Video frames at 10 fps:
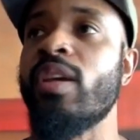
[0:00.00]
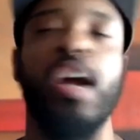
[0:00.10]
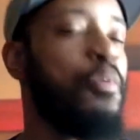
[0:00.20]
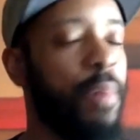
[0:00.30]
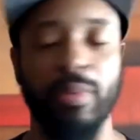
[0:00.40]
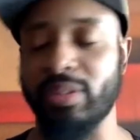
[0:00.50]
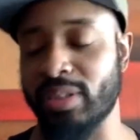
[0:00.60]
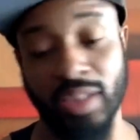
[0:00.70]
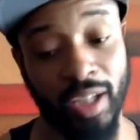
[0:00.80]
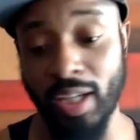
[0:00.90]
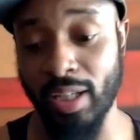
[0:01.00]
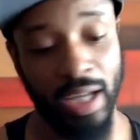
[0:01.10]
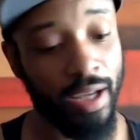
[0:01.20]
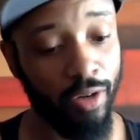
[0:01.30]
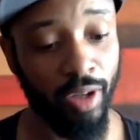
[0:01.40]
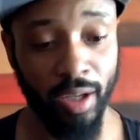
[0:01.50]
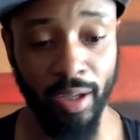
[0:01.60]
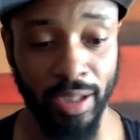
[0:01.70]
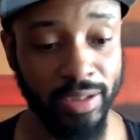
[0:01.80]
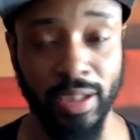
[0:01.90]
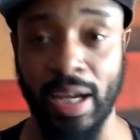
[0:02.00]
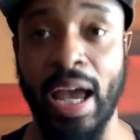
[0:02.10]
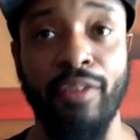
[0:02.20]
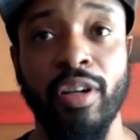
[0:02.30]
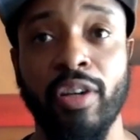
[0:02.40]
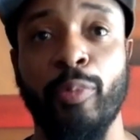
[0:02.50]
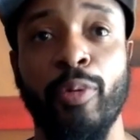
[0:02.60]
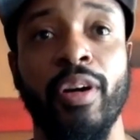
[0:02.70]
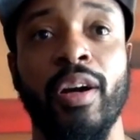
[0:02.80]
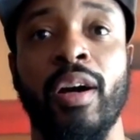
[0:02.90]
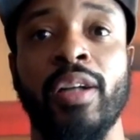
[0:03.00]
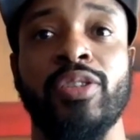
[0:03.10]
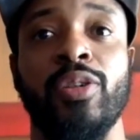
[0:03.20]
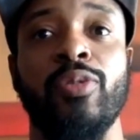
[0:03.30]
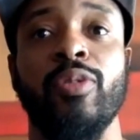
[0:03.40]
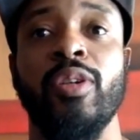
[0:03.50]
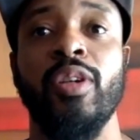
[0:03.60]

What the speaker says: I remember this week, like, okay, I have a good report card, so,